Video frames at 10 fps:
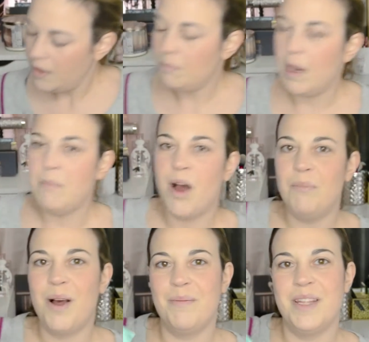My mom
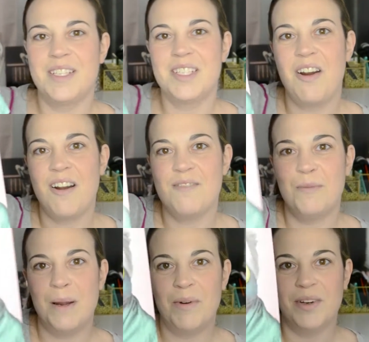bought me this card for
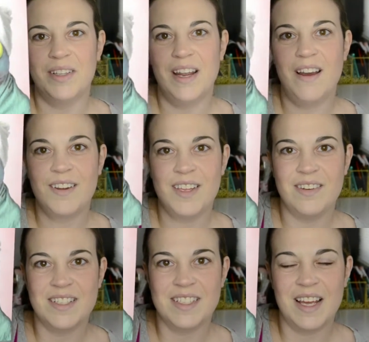my birthday. How cute
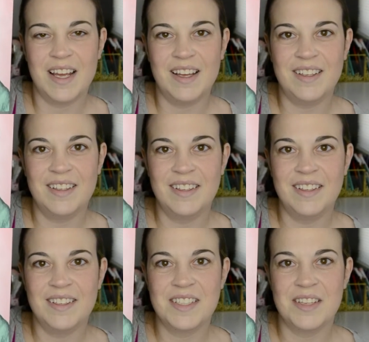is that?
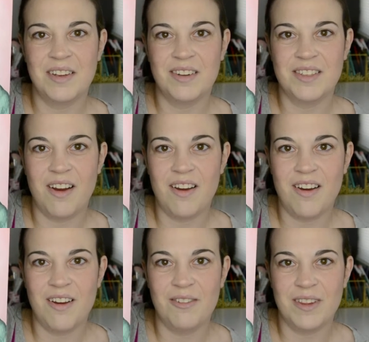It's a little
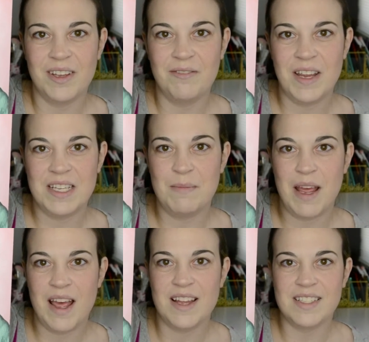dog with a face
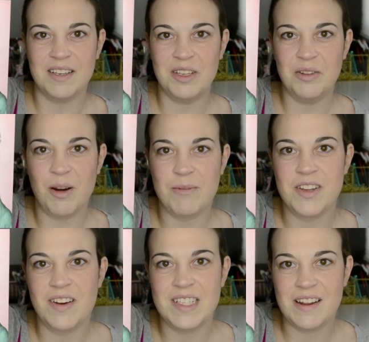mask and cucumbers
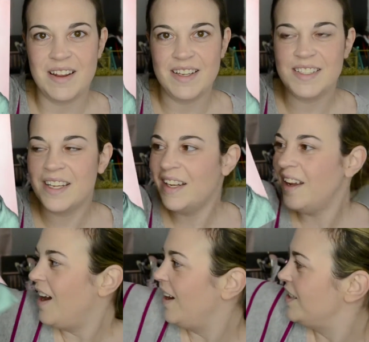on his eyes.
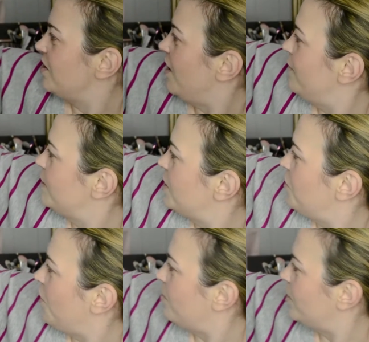I just thought that was
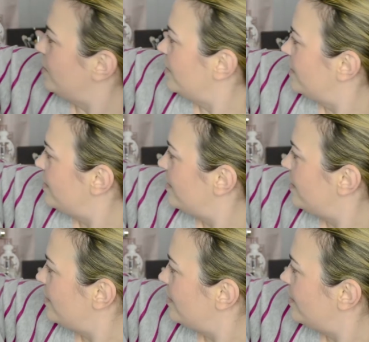adorable.
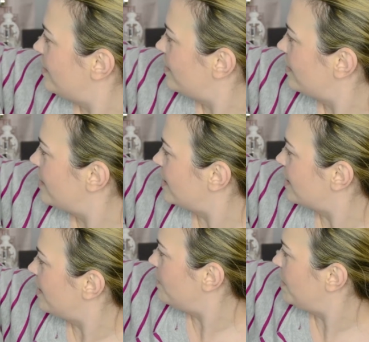So that's
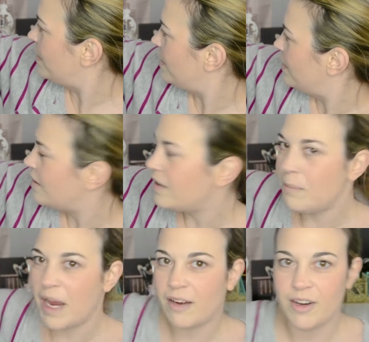going to be the
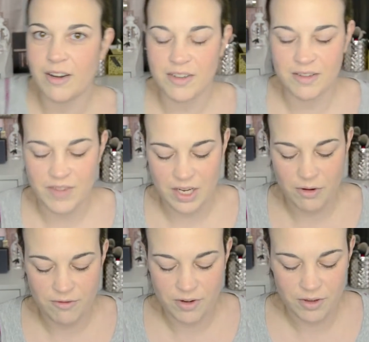background of the video
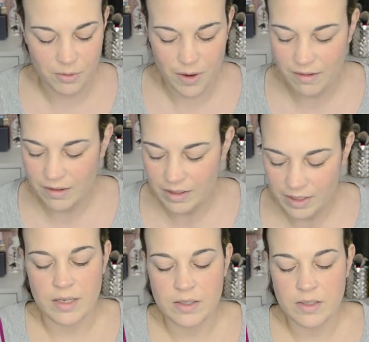for a little while.
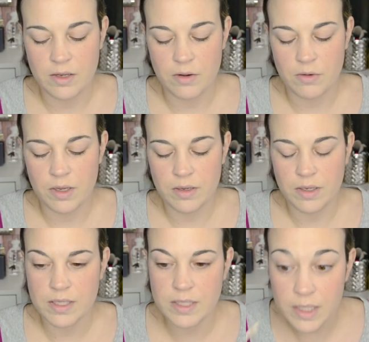So,
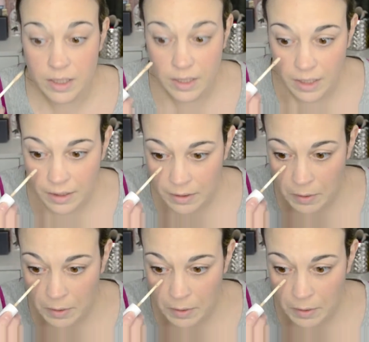concealer.